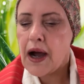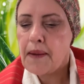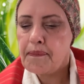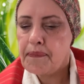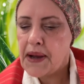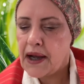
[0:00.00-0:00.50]

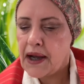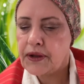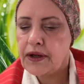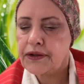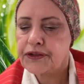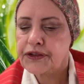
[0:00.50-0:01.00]
about
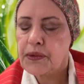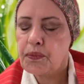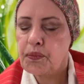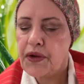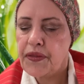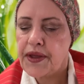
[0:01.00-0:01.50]
us
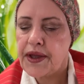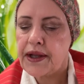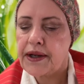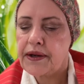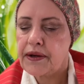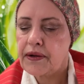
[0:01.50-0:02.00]
and
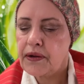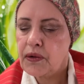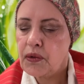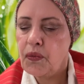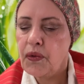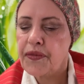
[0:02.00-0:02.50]
within.
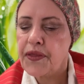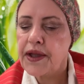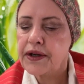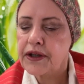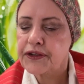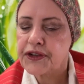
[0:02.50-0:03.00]

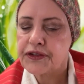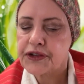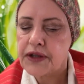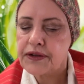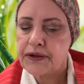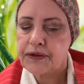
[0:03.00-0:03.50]
Within us is
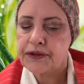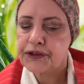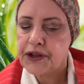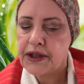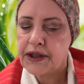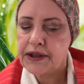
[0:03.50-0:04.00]

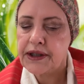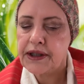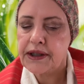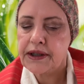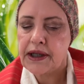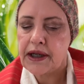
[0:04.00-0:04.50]

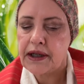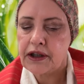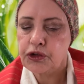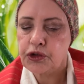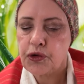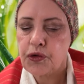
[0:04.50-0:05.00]
understanding,
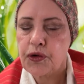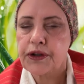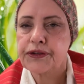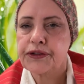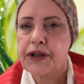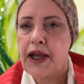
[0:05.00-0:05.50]

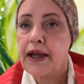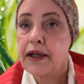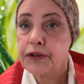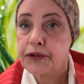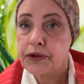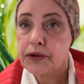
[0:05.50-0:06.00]
choice, and
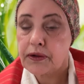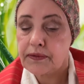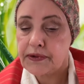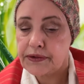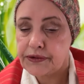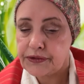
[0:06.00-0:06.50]

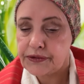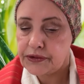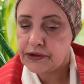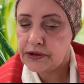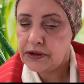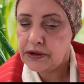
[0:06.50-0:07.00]
service.
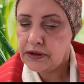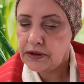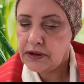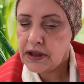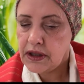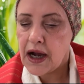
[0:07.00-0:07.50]

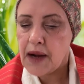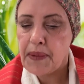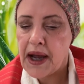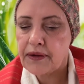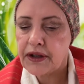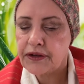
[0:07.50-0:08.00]

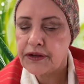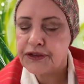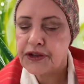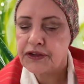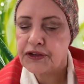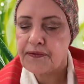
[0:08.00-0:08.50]
About us
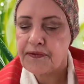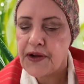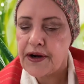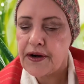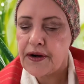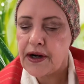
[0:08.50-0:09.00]
as a
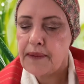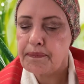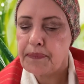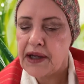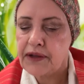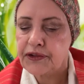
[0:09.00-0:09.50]
fair and
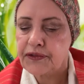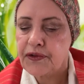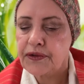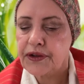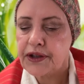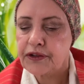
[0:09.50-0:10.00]

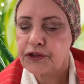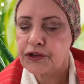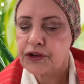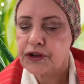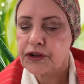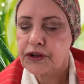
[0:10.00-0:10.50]
bountiful
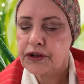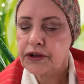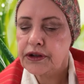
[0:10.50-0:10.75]
nature